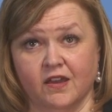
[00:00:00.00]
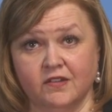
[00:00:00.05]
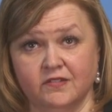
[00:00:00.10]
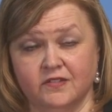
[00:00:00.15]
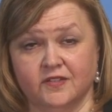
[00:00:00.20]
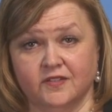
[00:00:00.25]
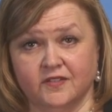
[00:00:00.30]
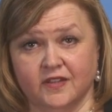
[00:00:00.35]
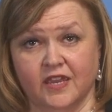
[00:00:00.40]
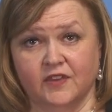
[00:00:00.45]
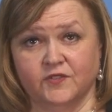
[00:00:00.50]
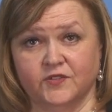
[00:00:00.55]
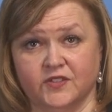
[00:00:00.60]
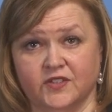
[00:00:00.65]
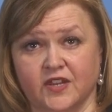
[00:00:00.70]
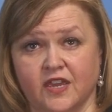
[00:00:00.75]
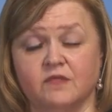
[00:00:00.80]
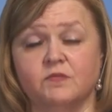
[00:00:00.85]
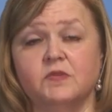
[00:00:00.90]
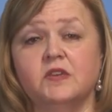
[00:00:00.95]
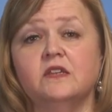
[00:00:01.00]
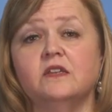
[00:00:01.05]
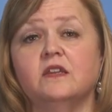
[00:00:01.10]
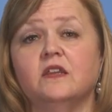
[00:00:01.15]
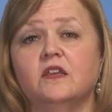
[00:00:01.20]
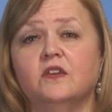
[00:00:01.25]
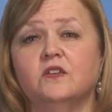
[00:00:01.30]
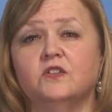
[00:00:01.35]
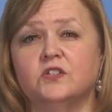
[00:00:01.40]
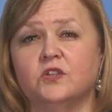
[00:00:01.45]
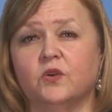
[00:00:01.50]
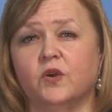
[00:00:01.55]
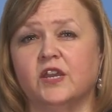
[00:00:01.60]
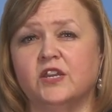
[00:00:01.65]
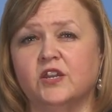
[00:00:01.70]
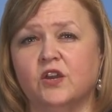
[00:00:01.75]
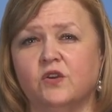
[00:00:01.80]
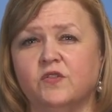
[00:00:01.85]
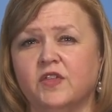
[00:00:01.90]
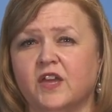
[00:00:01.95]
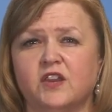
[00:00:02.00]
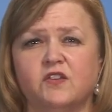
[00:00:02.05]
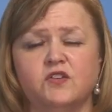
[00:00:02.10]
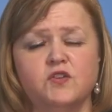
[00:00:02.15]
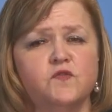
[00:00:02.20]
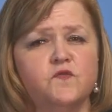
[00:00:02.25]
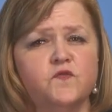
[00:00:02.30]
unsafe statement, so I know that